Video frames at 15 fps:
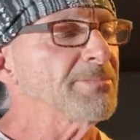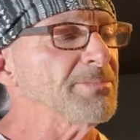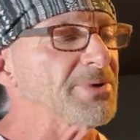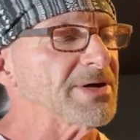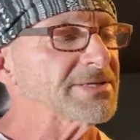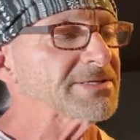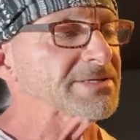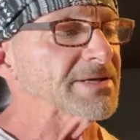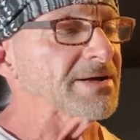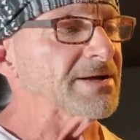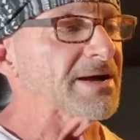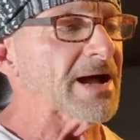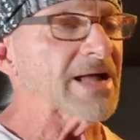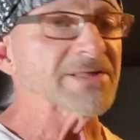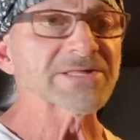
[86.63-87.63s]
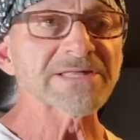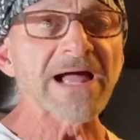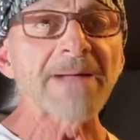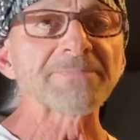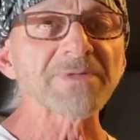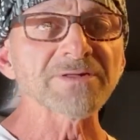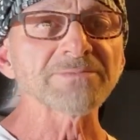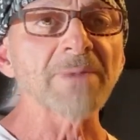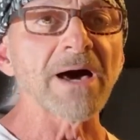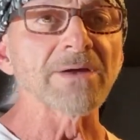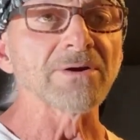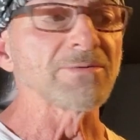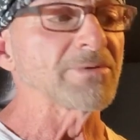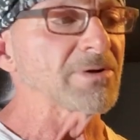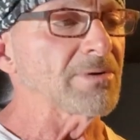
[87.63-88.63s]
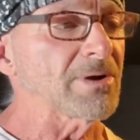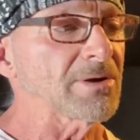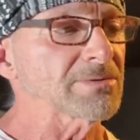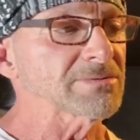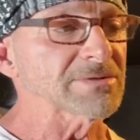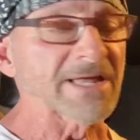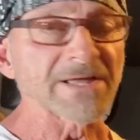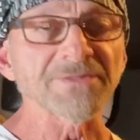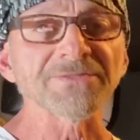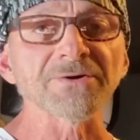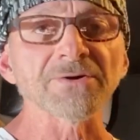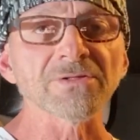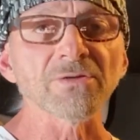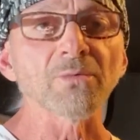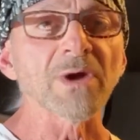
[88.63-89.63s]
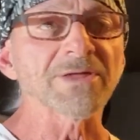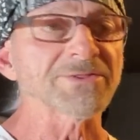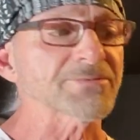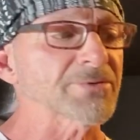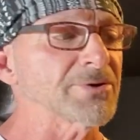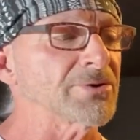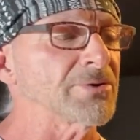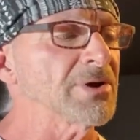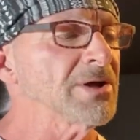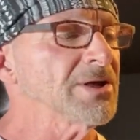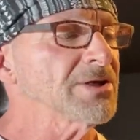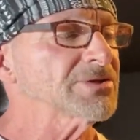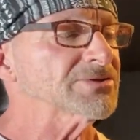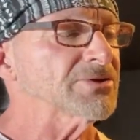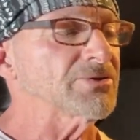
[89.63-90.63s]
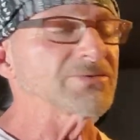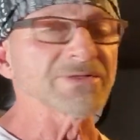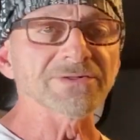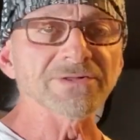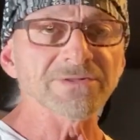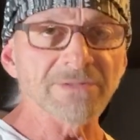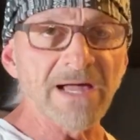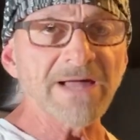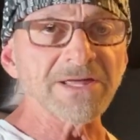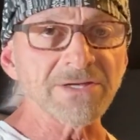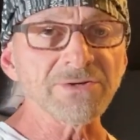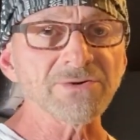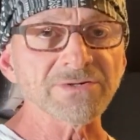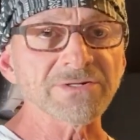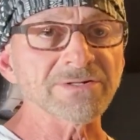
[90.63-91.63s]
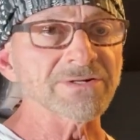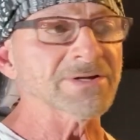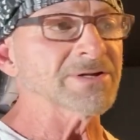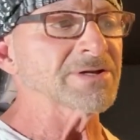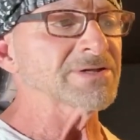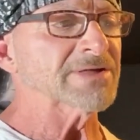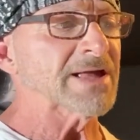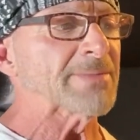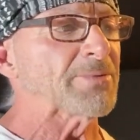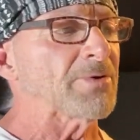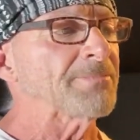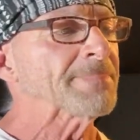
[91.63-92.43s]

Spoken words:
But I stopped this model like a third of the way through. So I can use as a good example.